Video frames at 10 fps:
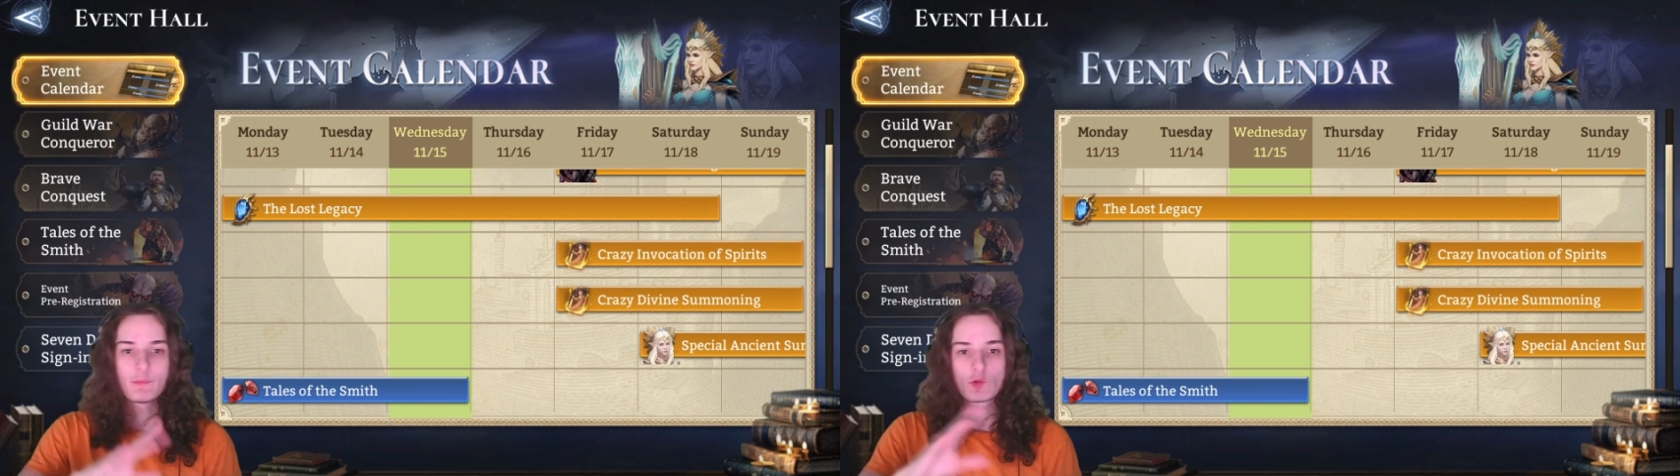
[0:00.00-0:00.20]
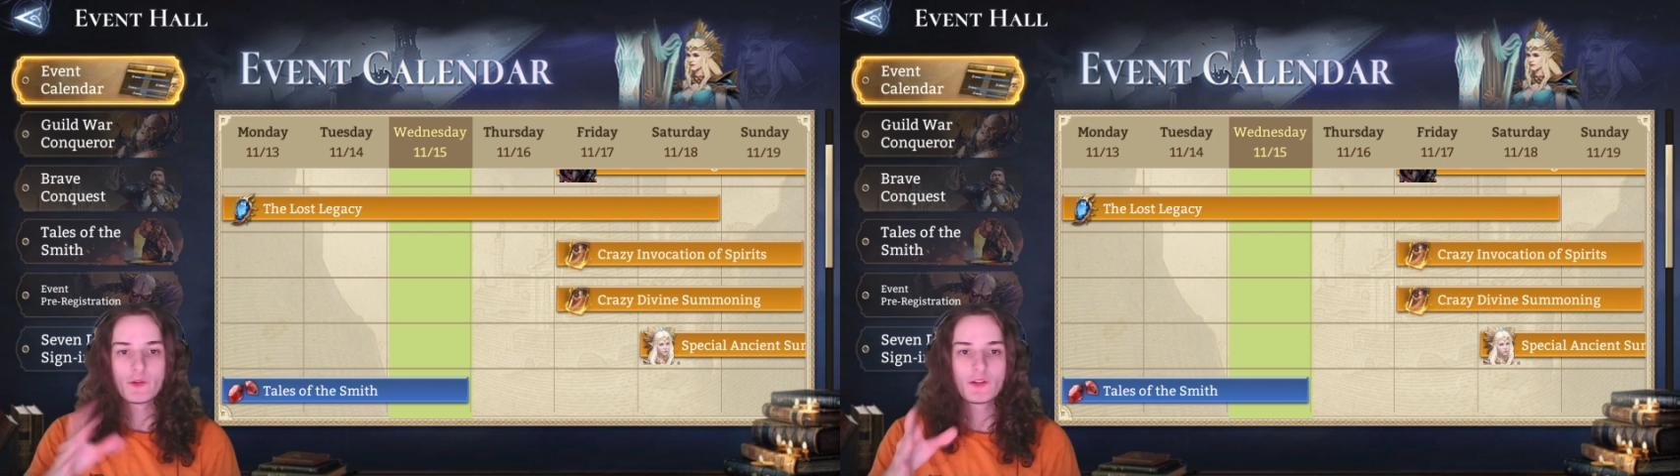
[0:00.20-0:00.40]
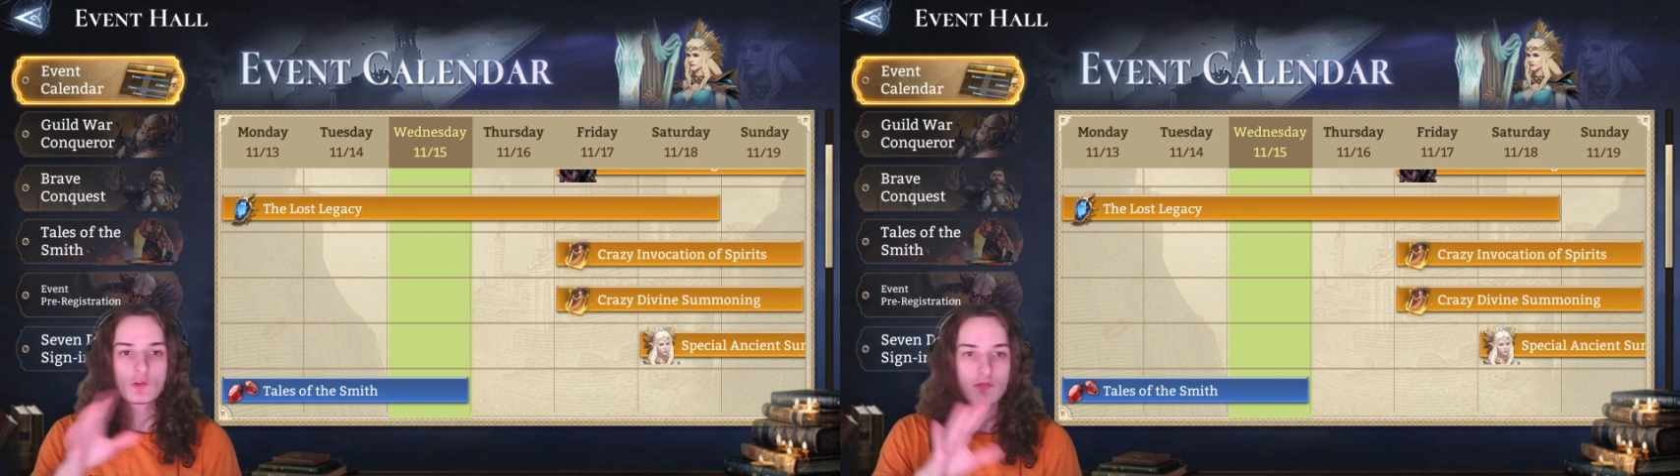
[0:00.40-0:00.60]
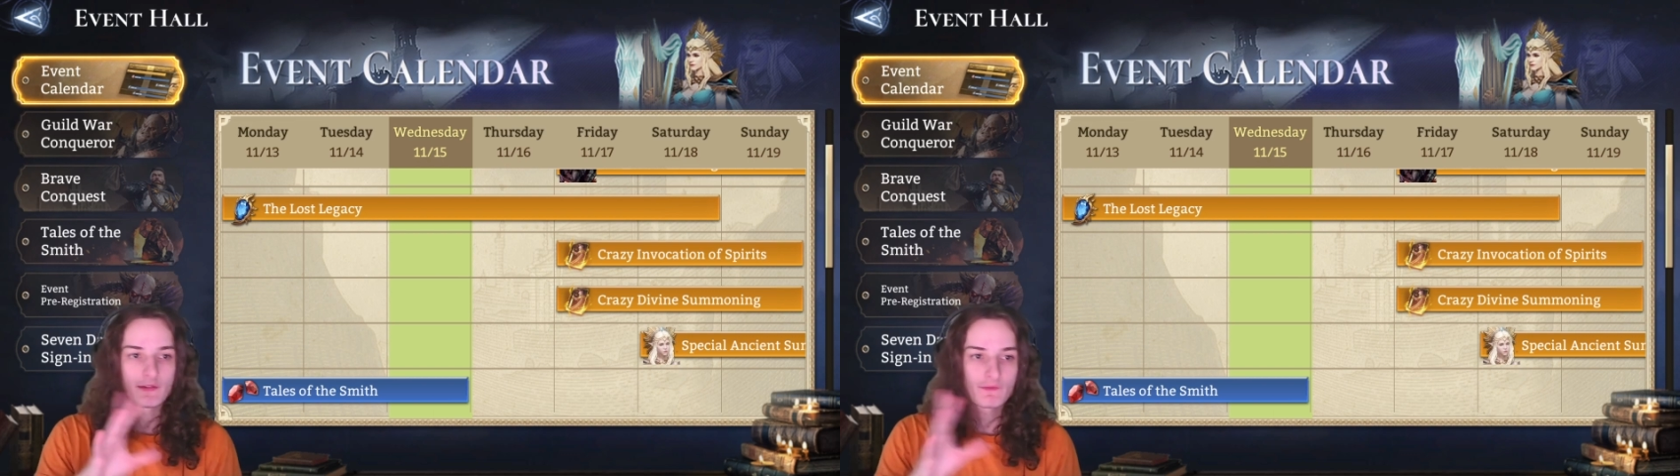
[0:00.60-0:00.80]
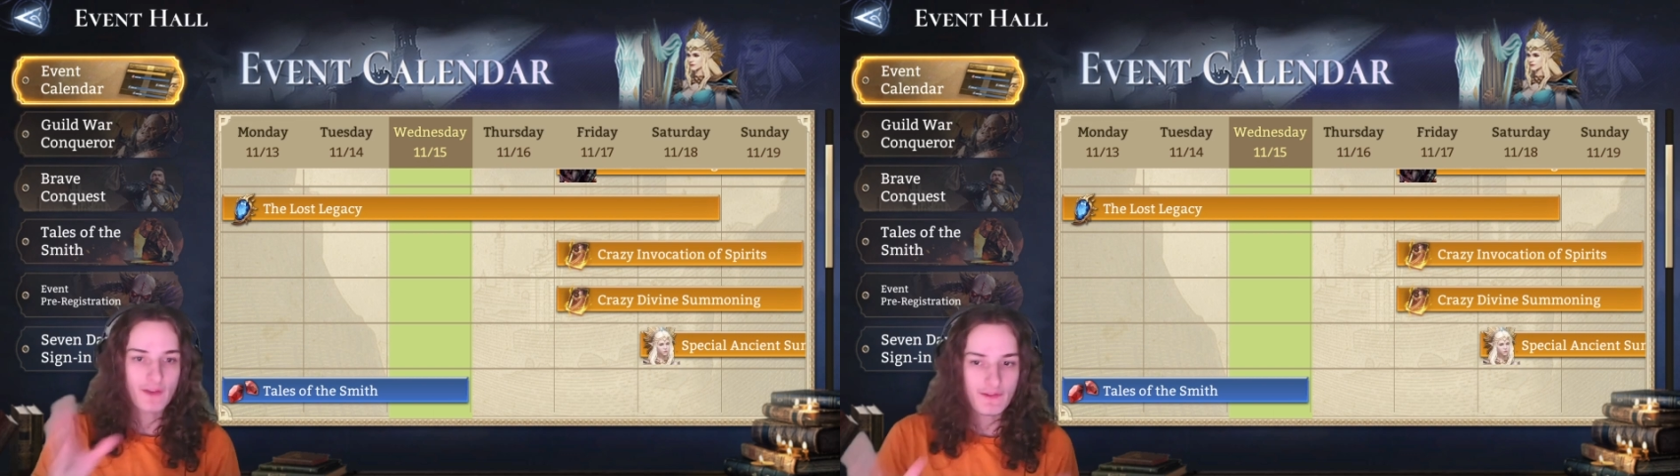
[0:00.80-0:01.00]
between 2
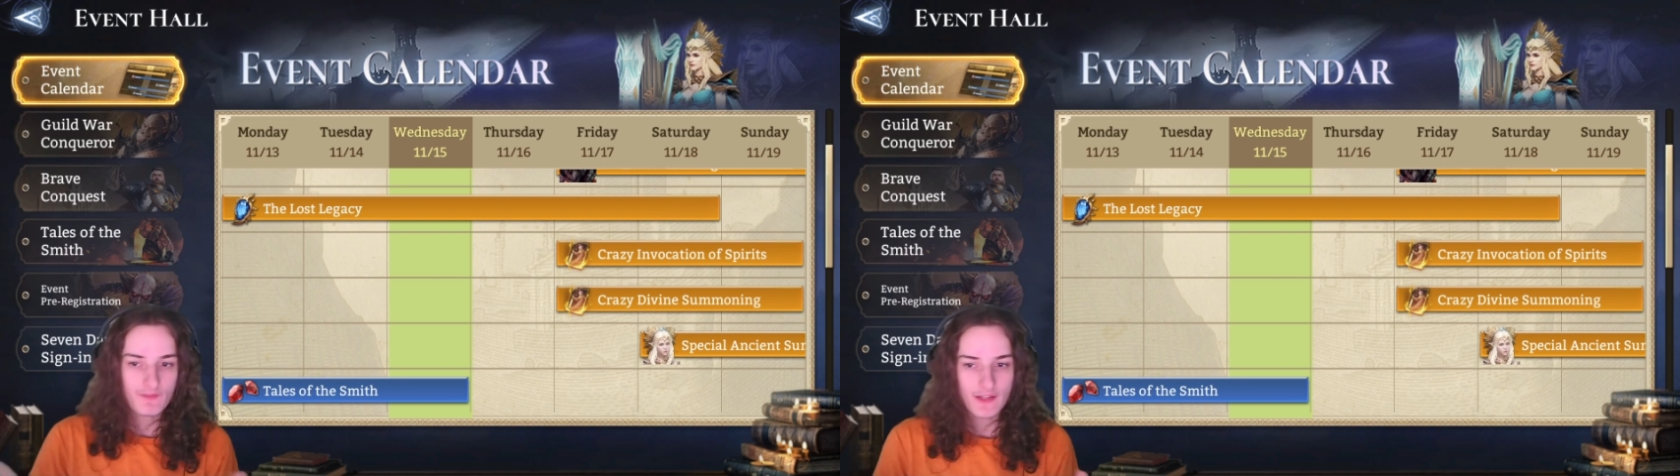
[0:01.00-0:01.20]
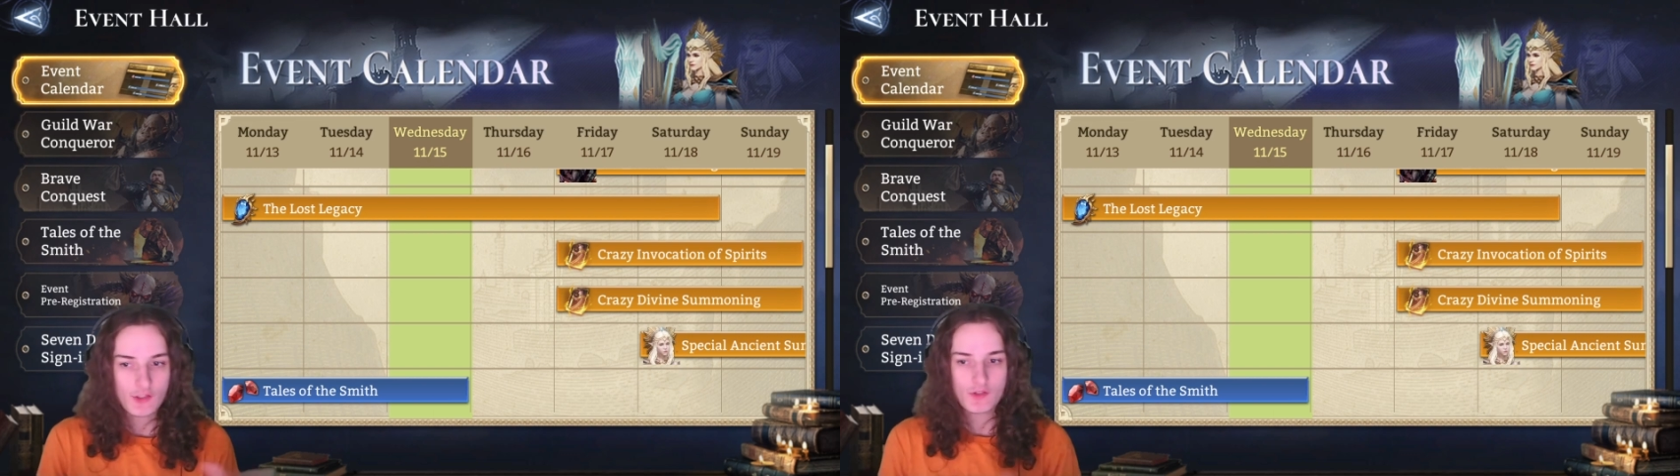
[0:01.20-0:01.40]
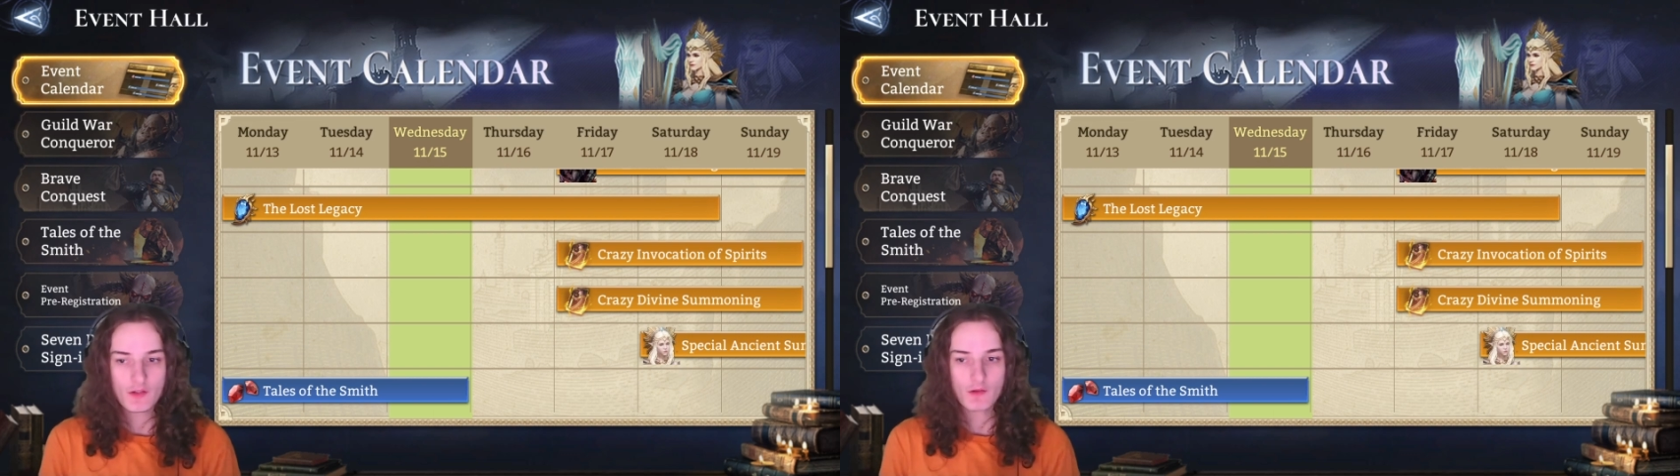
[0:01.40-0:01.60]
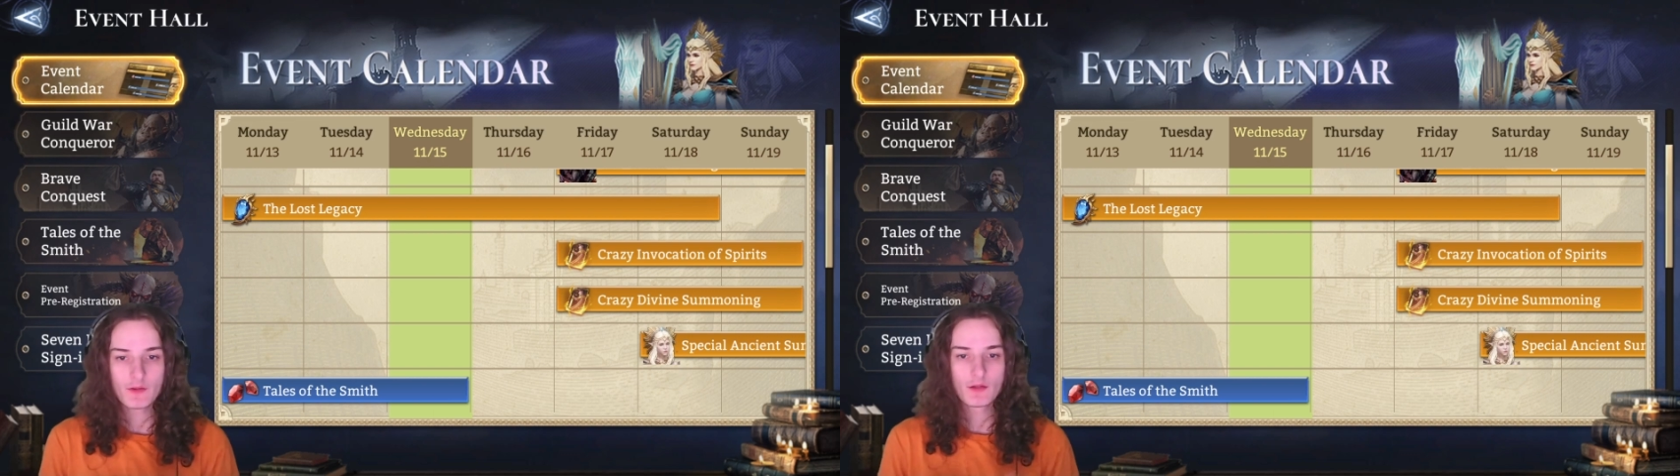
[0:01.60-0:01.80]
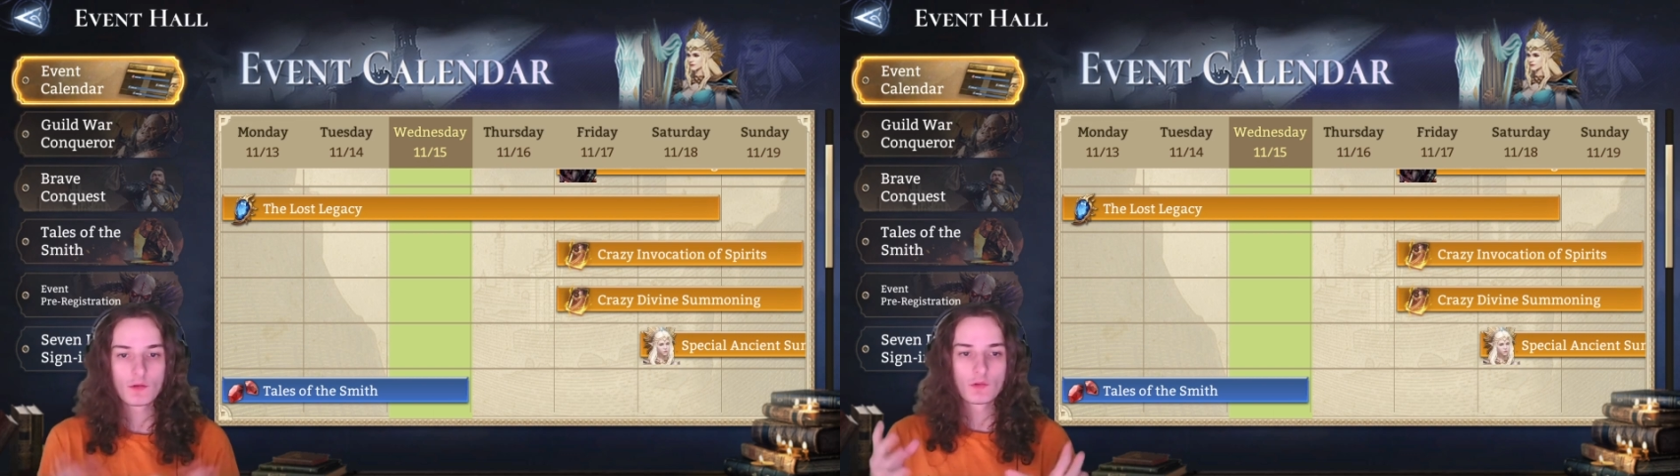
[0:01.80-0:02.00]
and 5
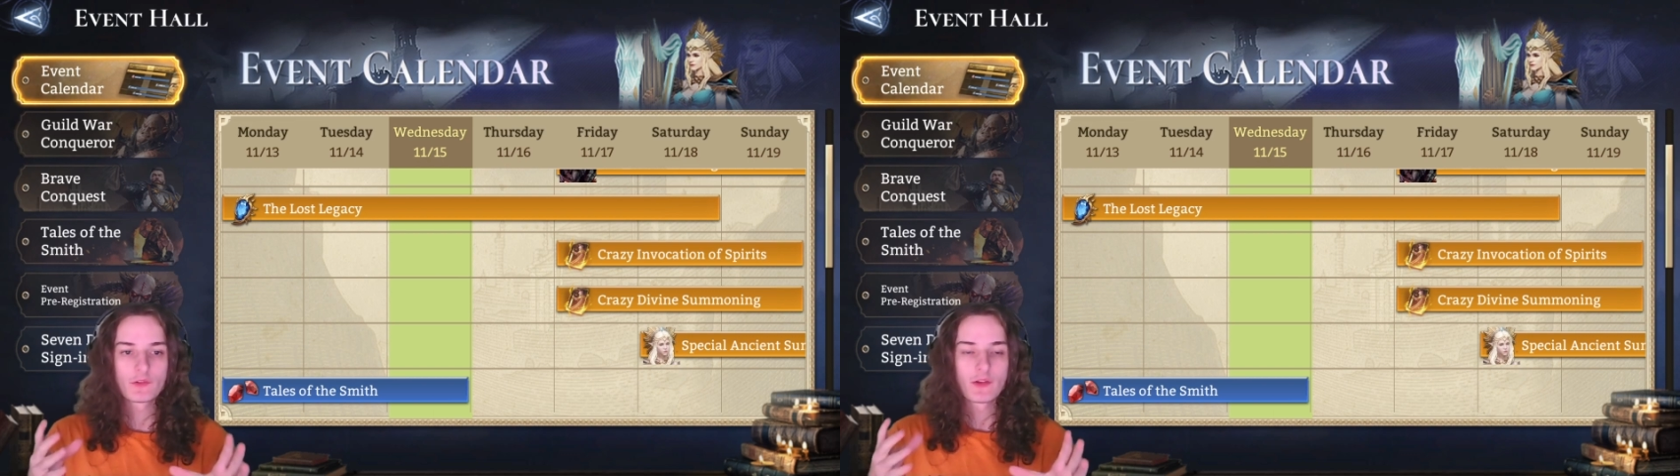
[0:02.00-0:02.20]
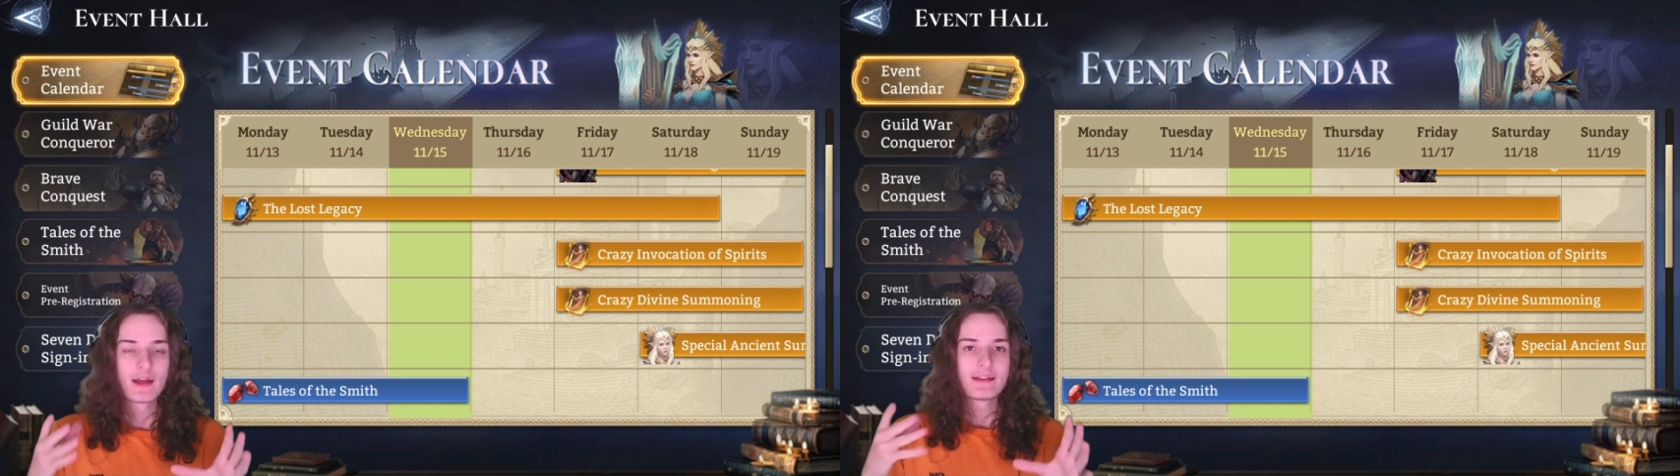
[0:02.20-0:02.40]
legendary heroes,